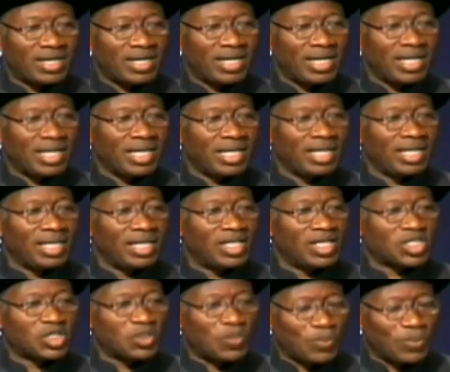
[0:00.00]
already
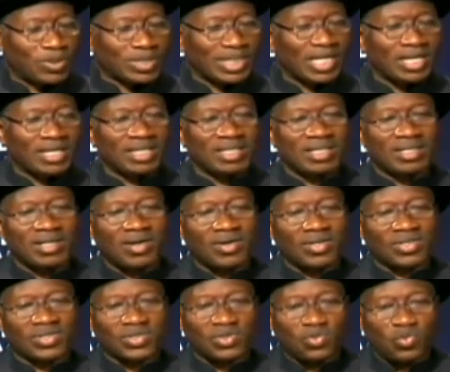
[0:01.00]
supported
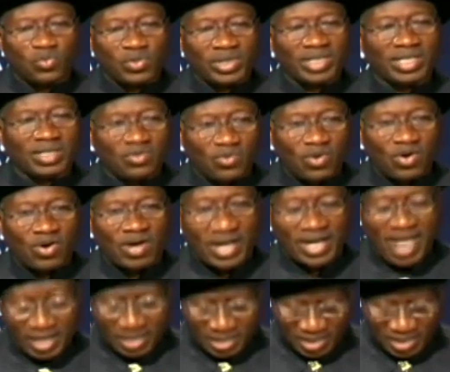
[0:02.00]
us to win the war